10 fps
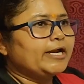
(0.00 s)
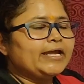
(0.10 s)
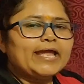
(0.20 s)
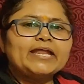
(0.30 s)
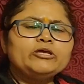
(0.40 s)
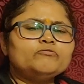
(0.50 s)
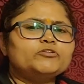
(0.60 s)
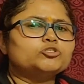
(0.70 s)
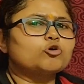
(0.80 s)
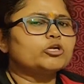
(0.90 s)
Any of the
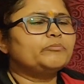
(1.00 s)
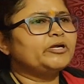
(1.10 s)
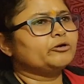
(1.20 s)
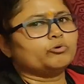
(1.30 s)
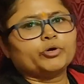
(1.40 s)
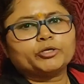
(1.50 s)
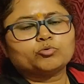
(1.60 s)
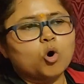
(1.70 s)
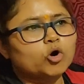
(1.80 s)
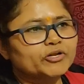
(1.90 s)
tournament you are going to
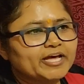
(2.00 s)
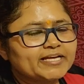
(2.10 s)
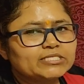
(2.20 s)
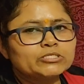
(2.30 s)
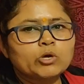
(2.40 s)
organize